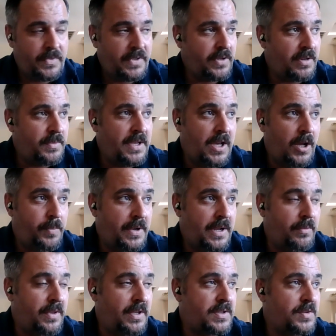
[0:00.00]
They're going to be helping
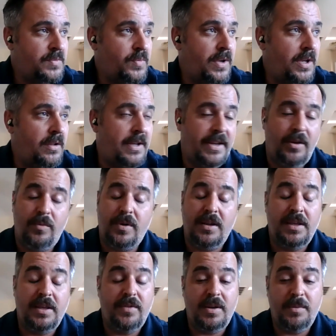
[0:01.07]
out with us as well. I don't want
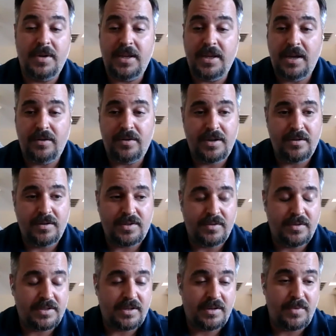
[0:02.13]
to leave anybody out here,
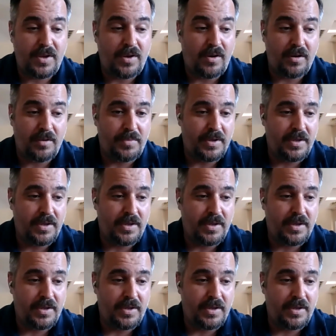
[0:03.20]
so it's going to be hard.